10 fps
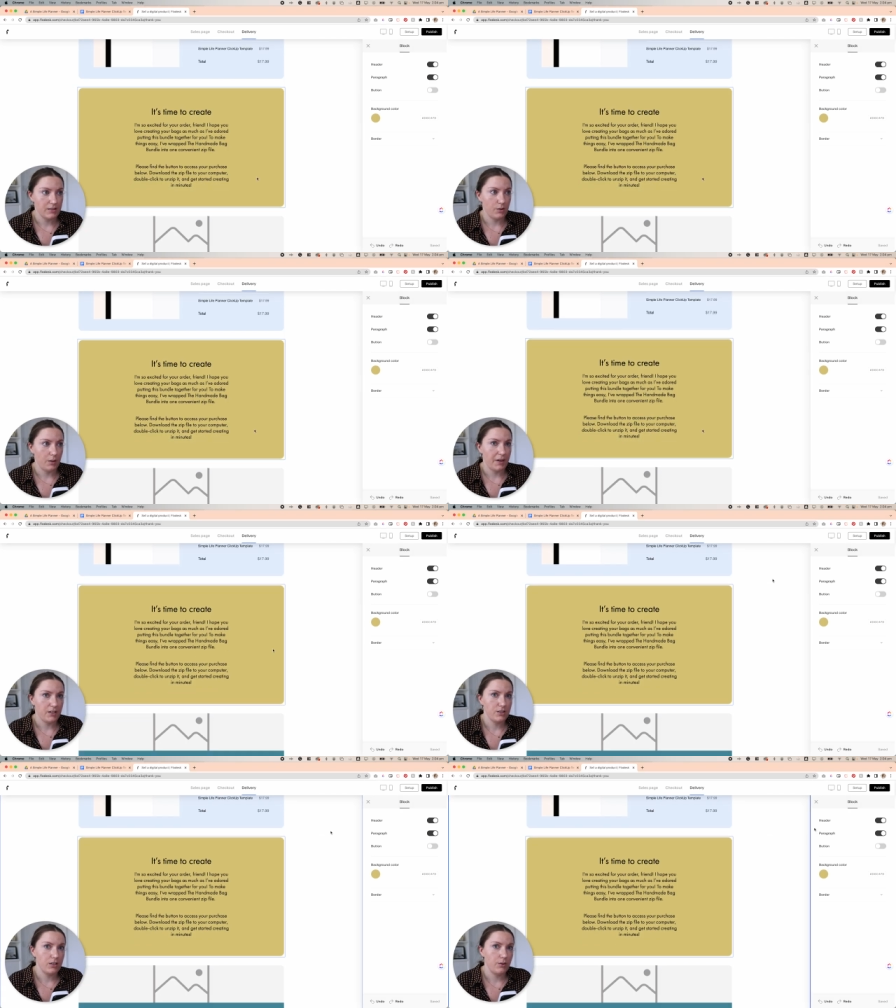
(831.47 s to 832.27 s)
So I'm
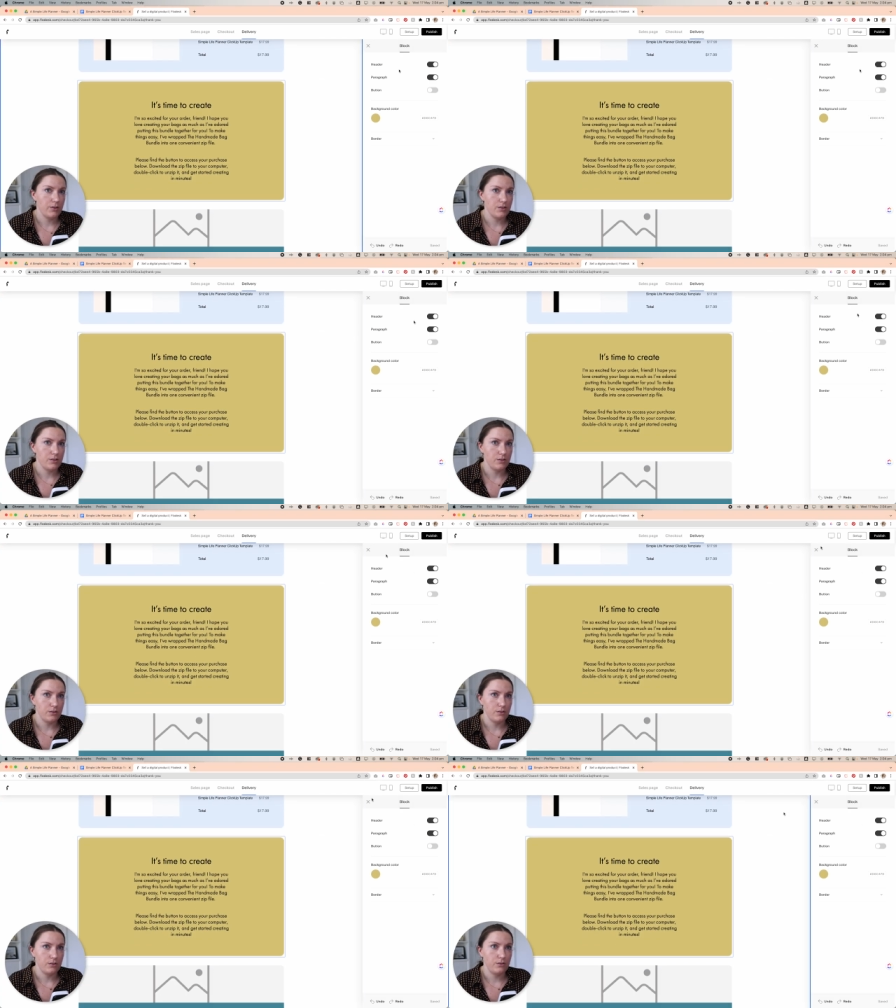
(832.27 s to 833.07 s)
actually going
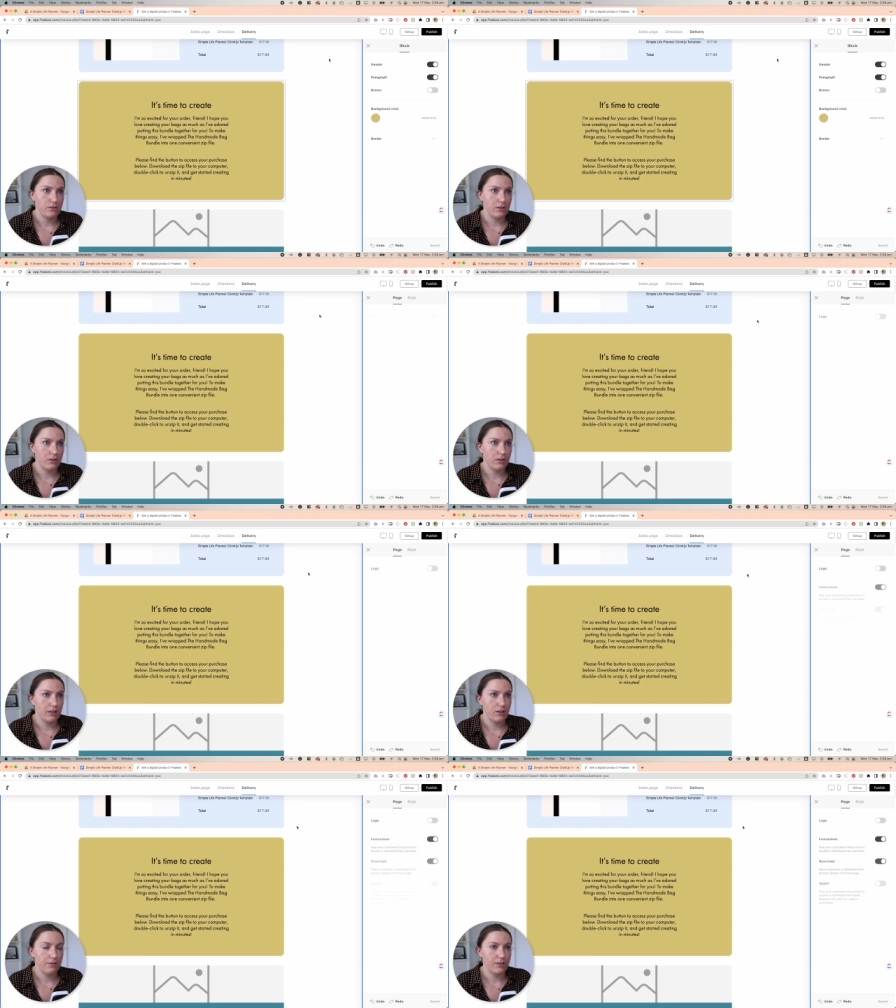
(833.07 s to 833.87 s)
to
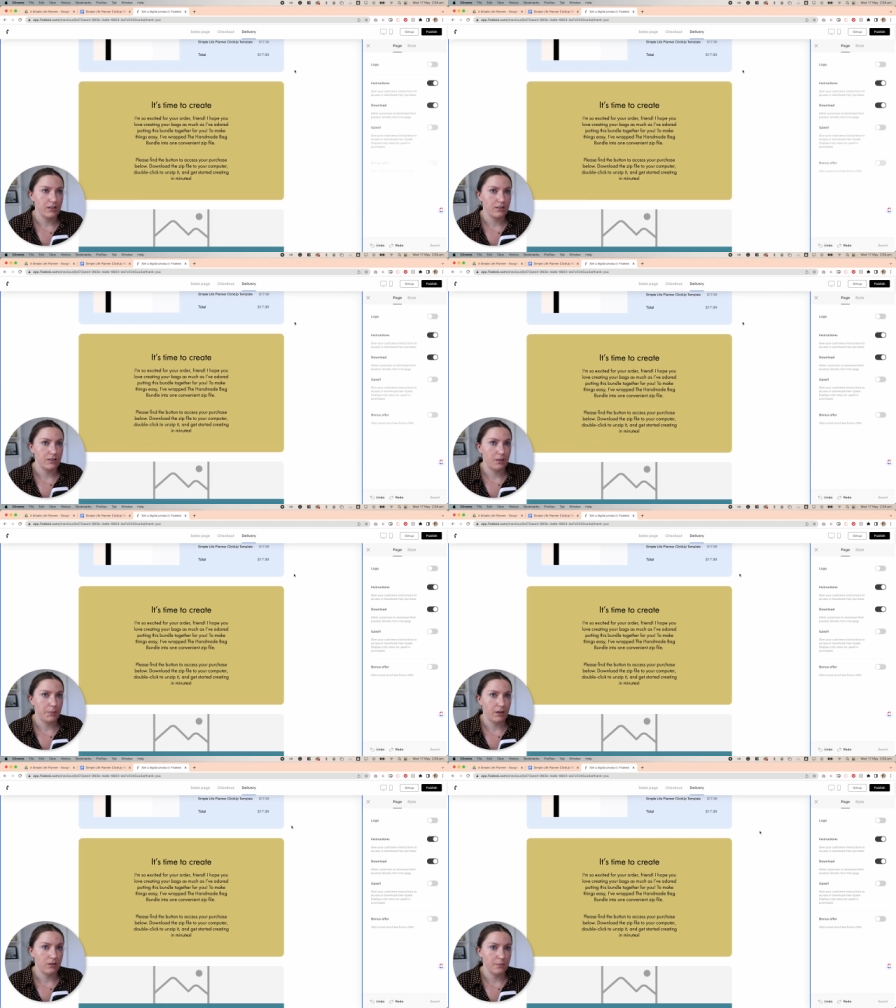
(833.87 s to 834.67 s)
click off this, click
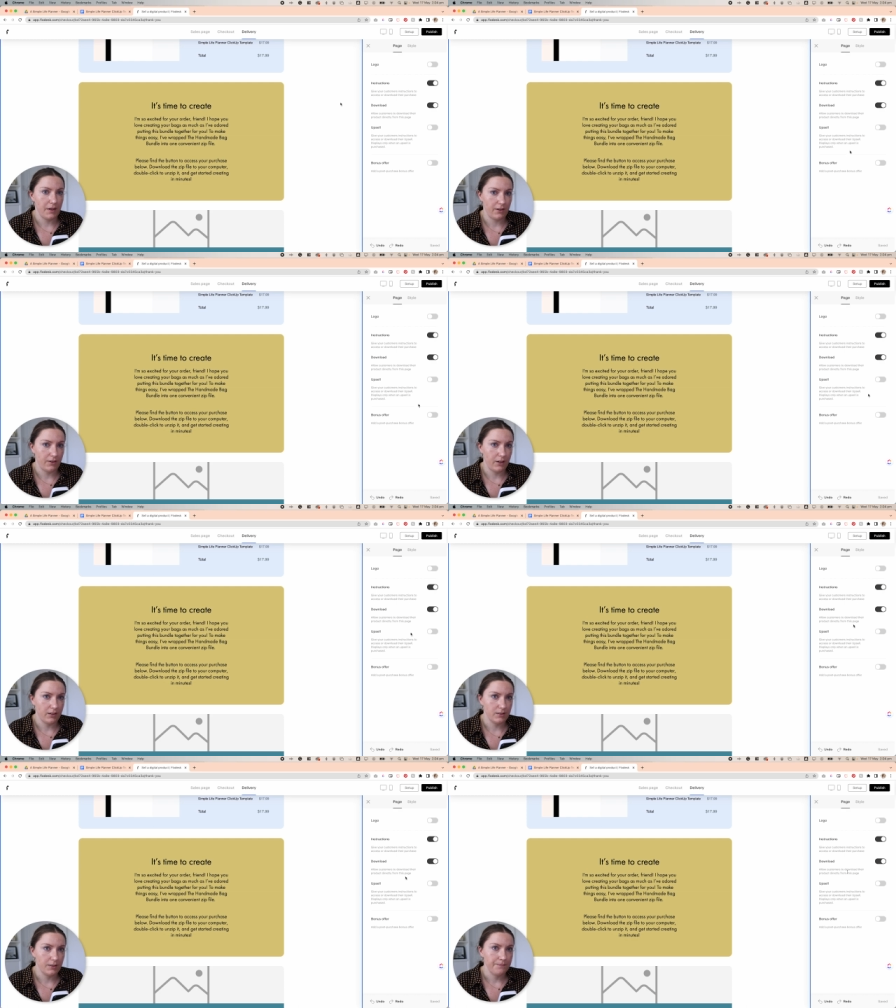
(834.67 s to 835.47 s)
back on the
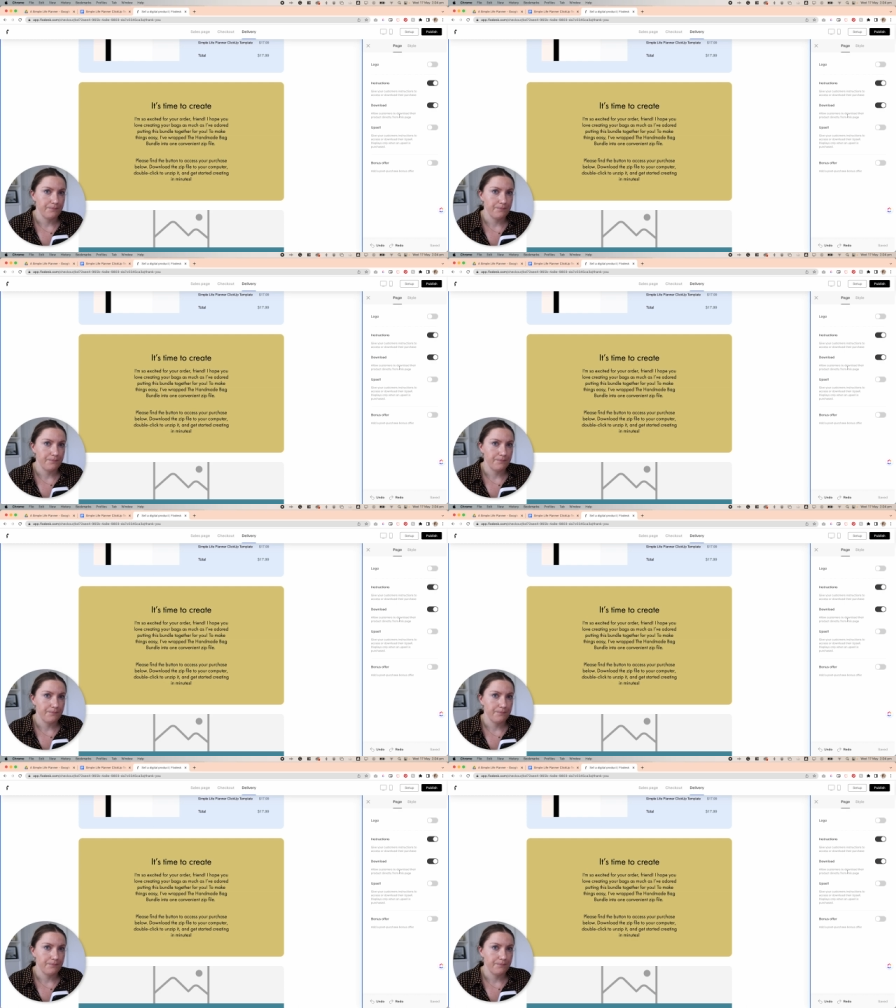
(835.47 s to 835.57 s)
background